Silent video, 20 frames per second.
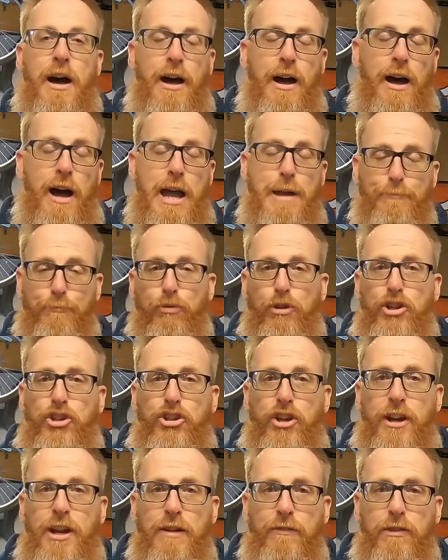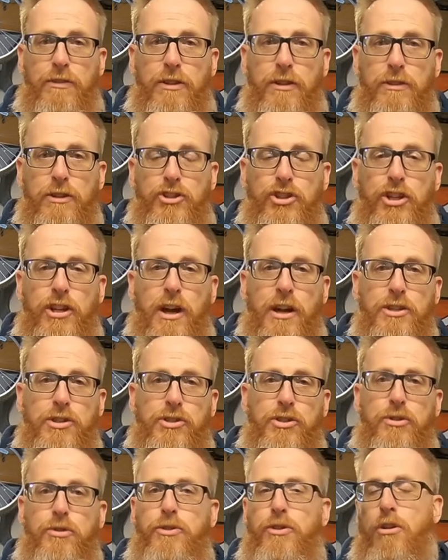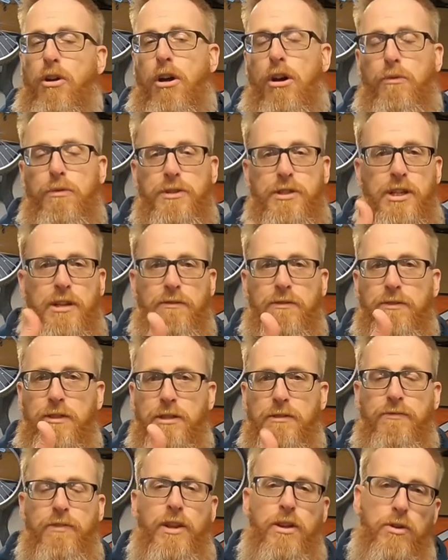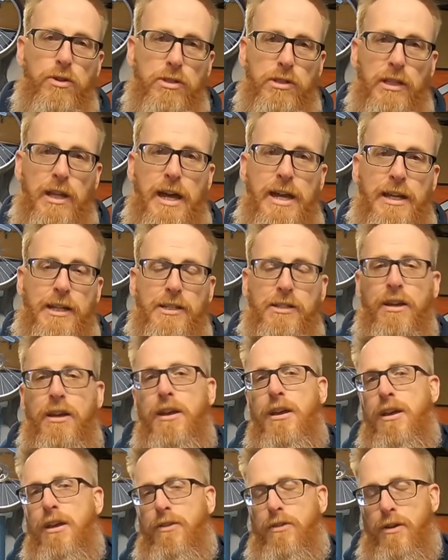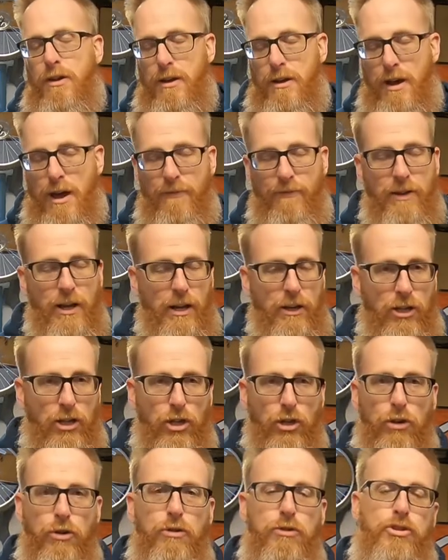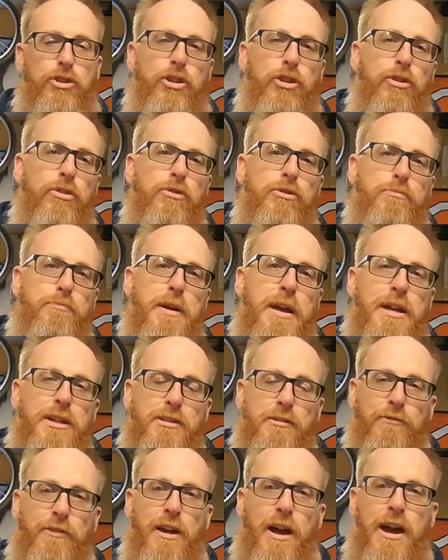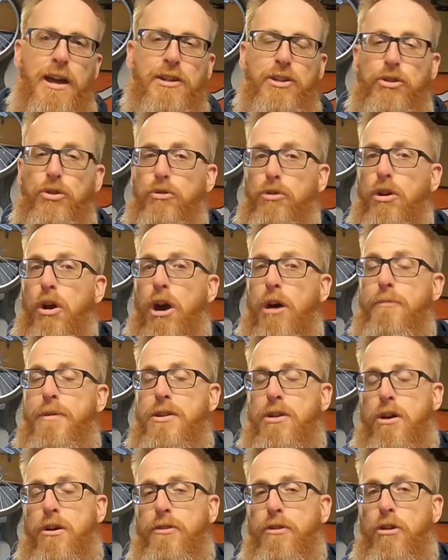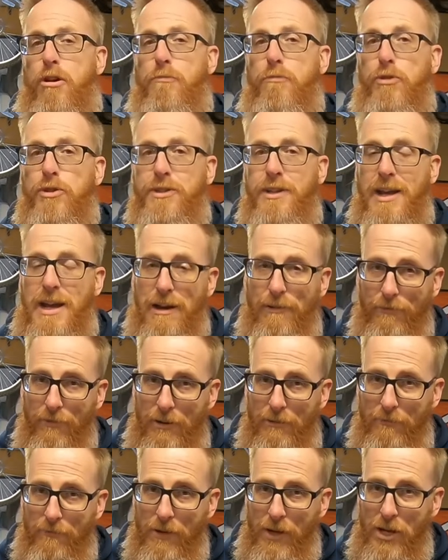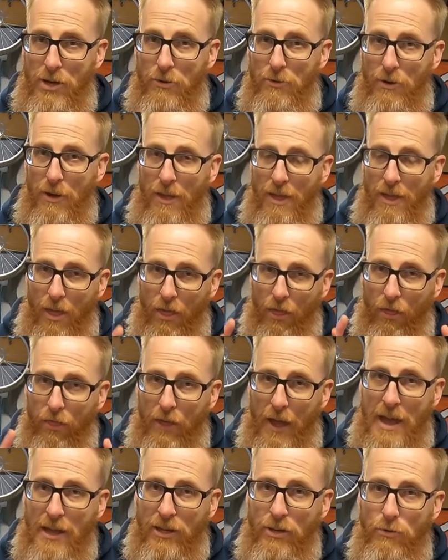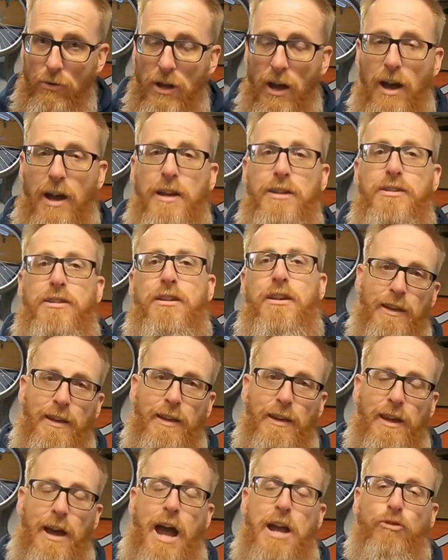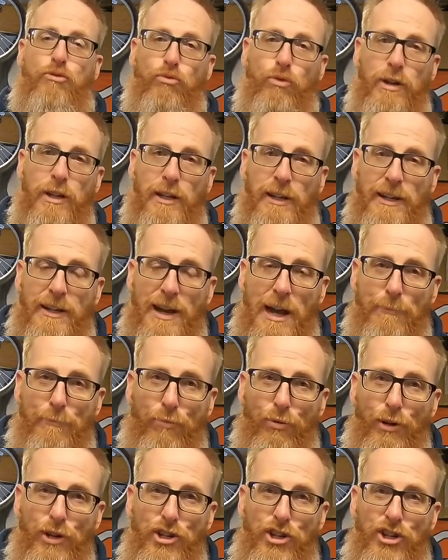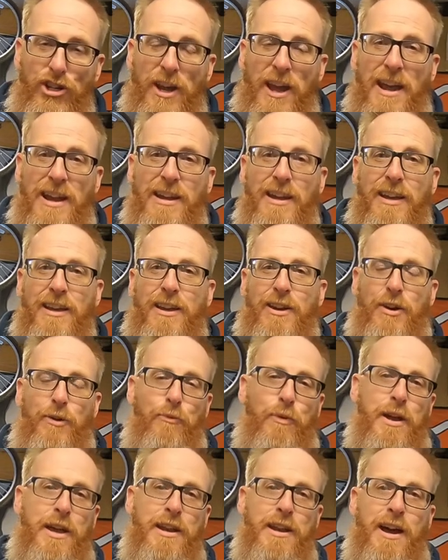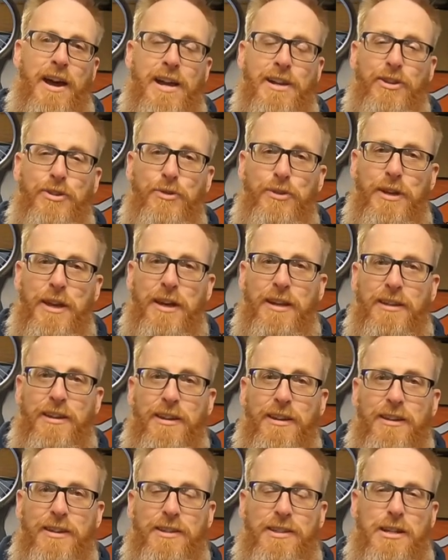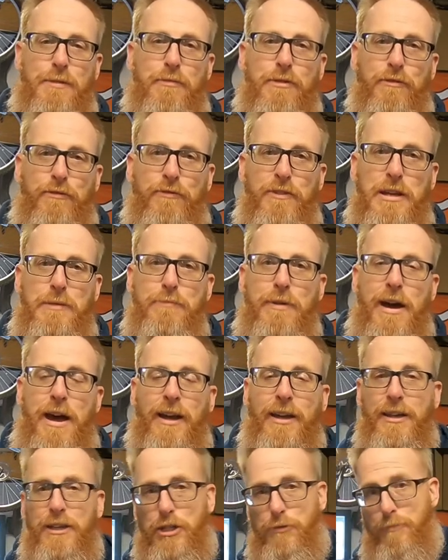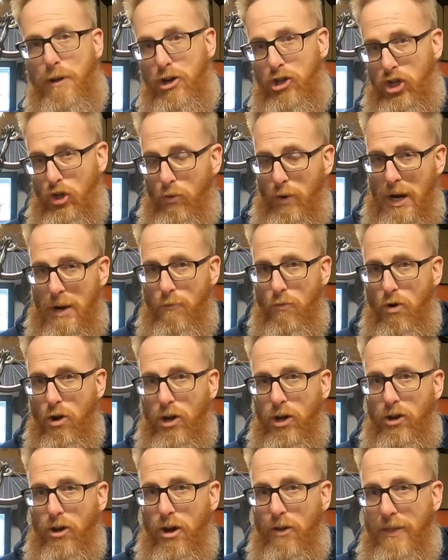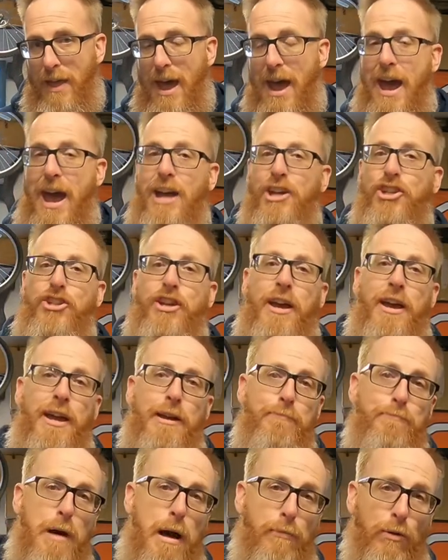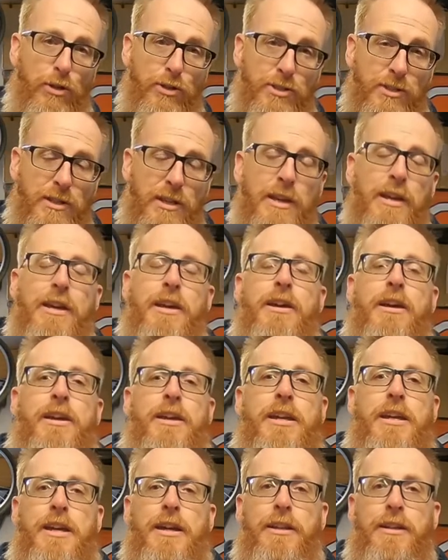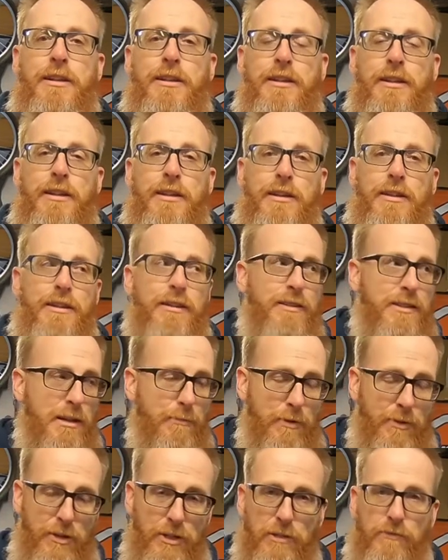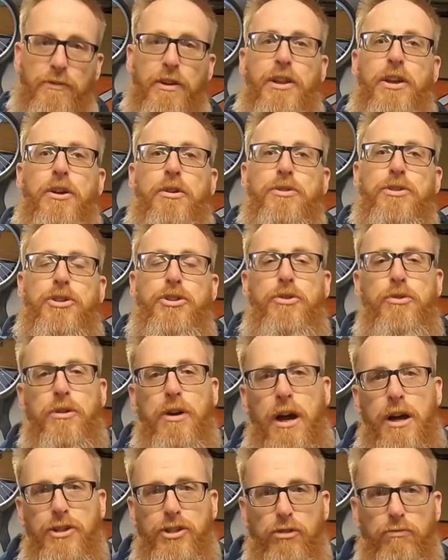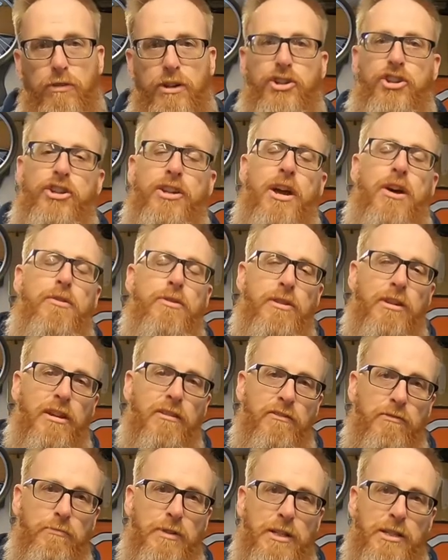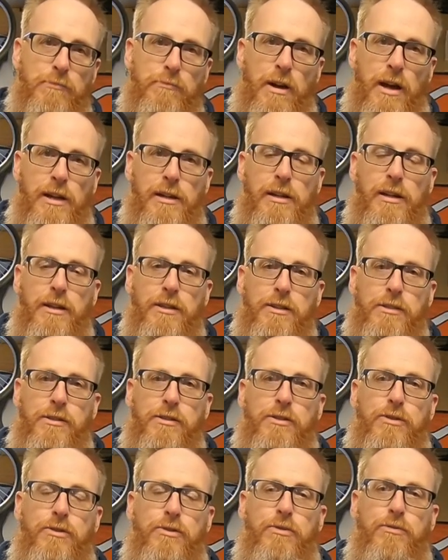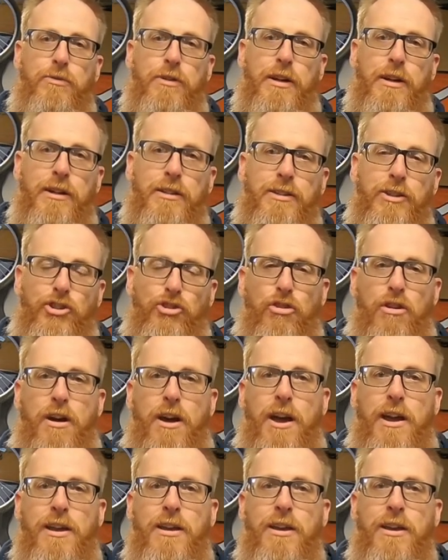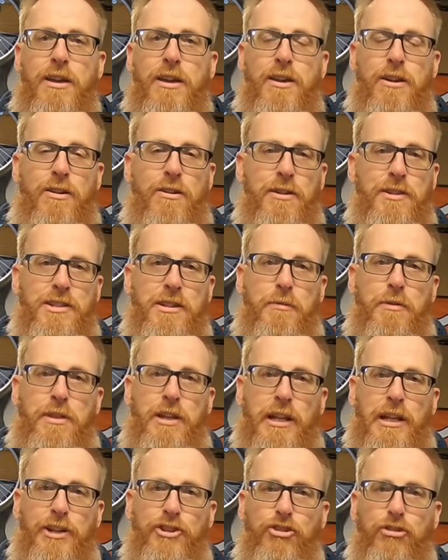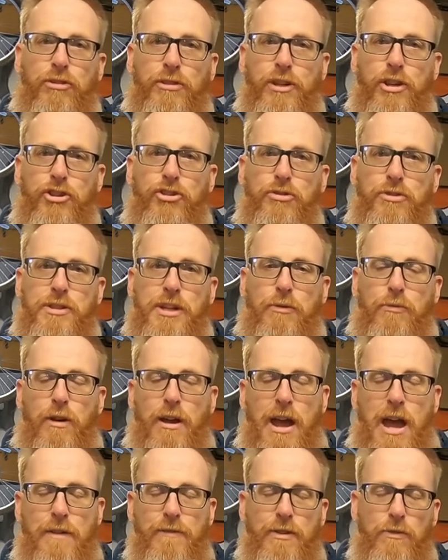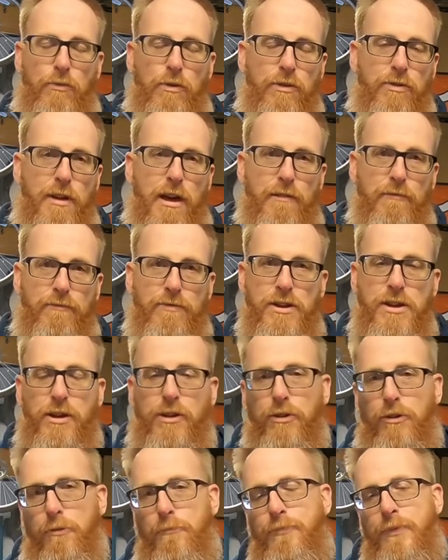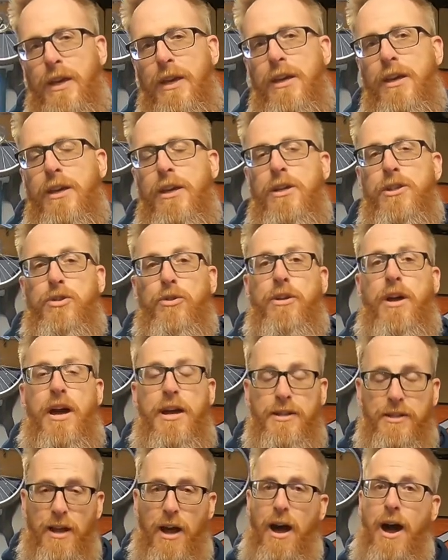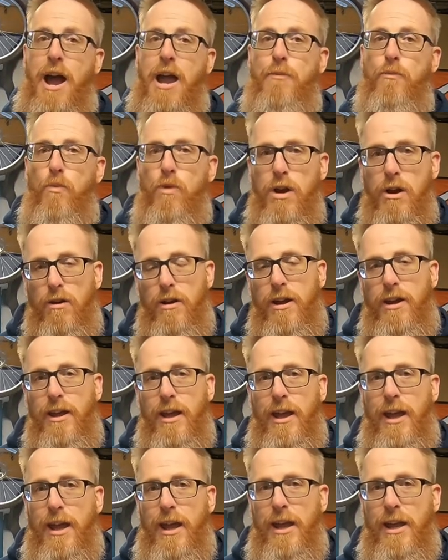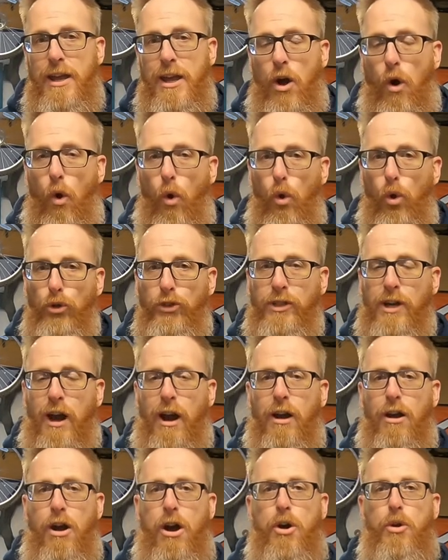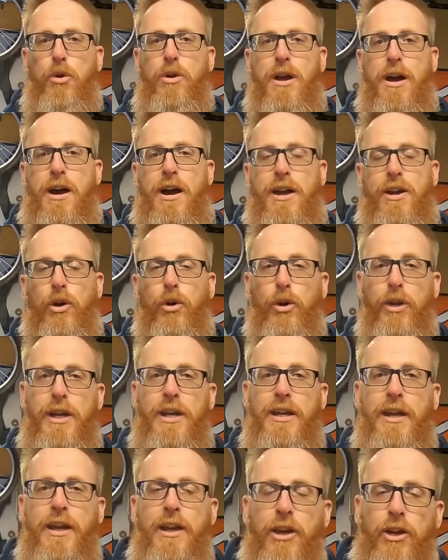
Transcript: I appreciate everything that you guys do. You're always giving these videos likes. Uh, I've got a huge, huge base of guys who comment on almost every video. Thank you guys. I really appreciate when I do get some of the feedback, especially when I'm working on the hashtag bubbles in some of these videos and you guys are reaching out and giving me some ideas to, uh, to try on some of the electrical issues that we're having with that vehicle. So guys, I'm wearing a Olde Carr Auto Guy hoodie.